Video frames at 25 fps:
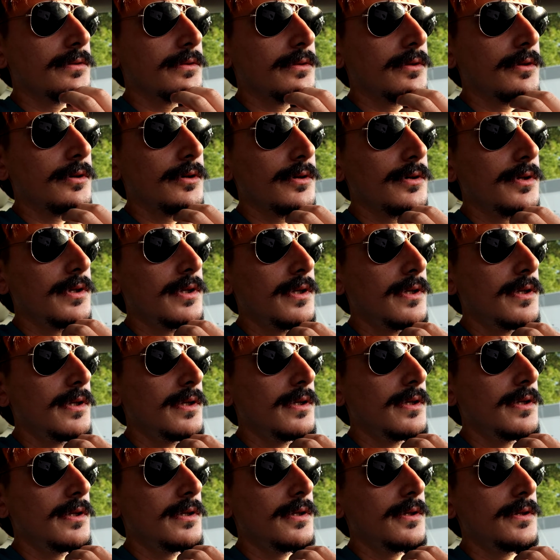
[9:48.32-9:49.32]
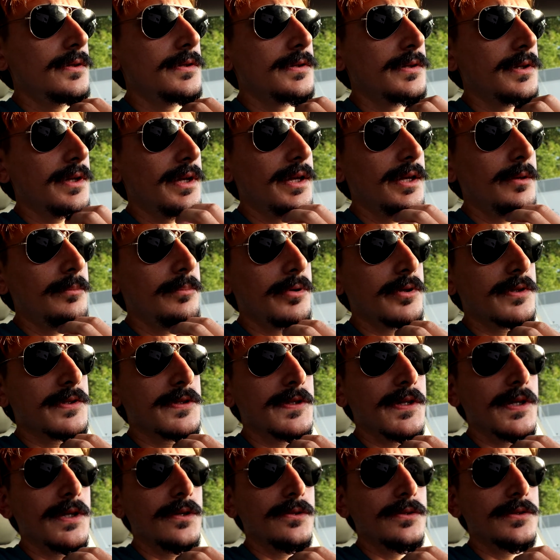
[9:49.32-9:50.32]

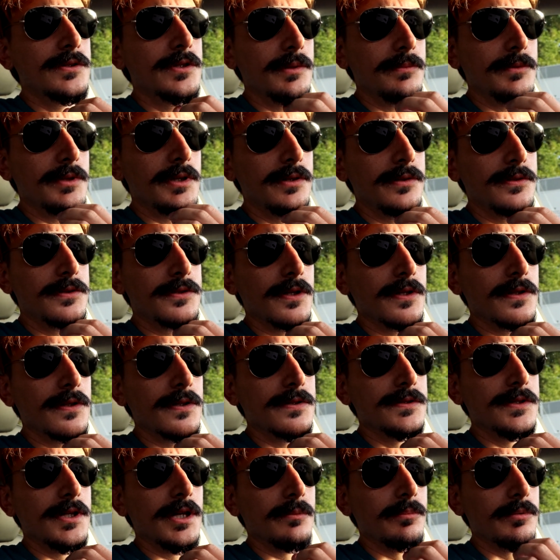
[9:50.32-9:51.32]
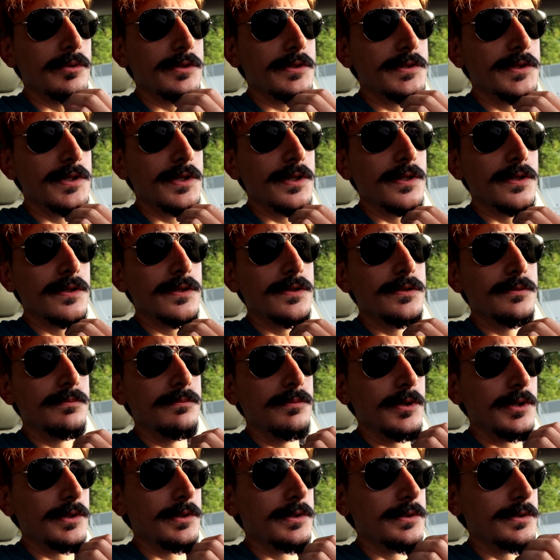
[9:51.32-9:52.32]
38% or something. I didn't check the exact percentage,
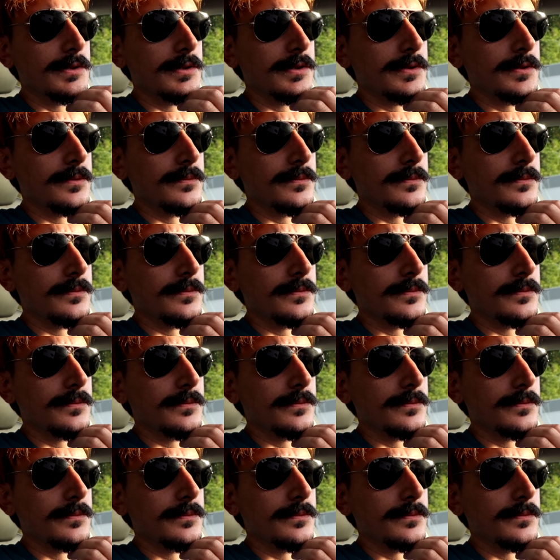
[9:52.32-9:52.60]
but